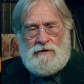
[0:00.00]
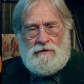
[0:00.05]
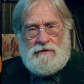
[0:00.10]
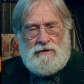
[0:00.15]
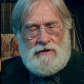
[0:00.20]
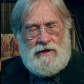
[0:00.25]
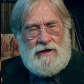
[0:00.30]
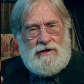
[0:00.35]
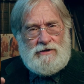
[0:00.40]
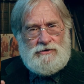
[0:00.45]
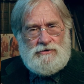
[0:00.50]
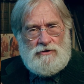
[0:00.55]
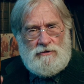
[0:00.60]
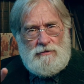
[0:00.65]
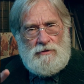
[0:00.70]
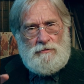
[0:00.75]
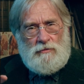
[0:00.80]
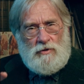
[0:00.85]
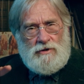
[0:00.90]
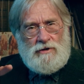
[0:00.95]
lights could
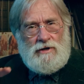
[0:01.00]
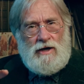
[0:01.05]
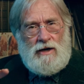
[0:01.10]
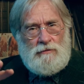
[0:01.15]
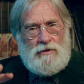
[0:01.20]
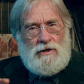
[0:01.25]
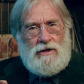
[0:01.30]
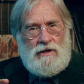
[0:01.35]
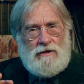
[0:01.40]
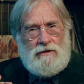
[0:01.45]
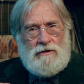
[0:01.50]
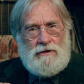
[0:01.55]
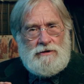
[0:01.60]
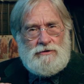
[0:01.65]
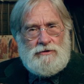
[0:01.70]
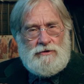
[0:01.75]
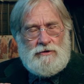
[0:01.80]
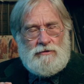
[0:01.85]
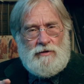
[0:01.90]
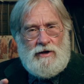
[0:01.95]
be more dominatingly
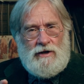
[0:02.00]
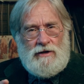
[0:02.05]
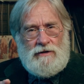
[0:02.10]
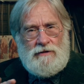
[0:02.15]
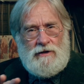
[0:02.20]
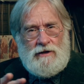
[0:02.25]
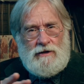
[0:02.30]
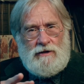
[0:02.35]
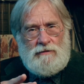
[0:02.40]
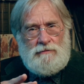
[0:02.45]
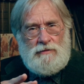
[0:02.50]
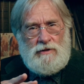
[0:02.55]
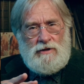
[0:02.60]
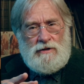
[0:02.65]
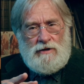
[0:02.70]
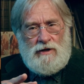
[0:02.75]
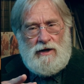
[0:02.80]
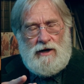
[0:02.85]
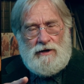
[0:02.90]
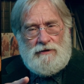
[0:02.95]
to the right, and they could be
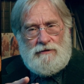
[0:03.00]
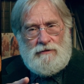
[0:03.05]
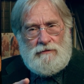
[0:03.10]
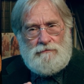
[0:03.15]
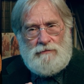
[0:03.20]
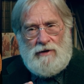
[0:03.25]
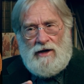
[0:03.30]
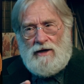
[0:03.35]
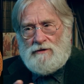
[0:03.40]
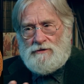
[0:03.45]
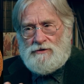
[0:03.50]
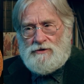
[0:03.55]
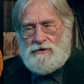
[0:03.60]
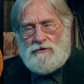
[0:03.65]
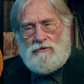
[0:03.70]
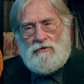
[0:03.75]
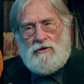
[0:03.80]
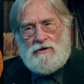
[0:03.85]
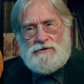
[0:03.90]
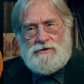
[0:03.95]
not balanced
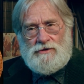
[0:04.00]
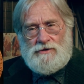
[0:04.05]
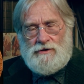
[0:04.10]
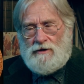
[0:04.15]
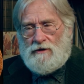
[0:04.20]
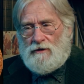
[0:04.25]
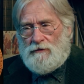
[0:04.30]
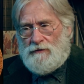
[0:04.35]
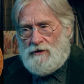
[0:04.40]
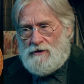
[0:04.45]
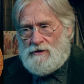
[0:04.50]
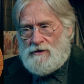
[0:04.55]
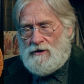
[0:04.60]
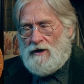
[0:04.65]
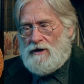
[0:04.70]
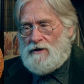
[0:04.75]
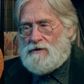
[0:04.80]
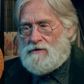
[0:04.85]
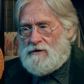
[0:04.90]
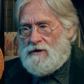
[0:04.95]
across the center. These
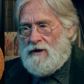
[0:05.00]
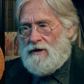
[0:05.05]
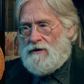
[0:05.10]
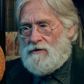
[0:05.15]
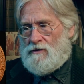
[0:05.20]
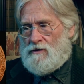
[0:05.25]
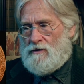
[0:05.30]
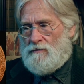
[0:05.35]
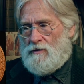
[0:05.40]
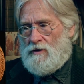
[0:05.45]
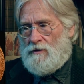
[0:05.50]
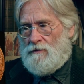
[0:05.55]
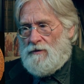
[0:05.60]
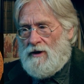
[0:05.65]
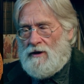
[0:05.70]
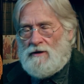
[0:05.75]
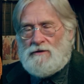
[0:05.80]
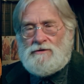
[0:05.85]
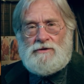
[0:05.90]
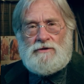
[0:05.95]
guys tend to be
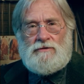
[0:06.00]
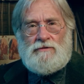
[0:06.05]
balanced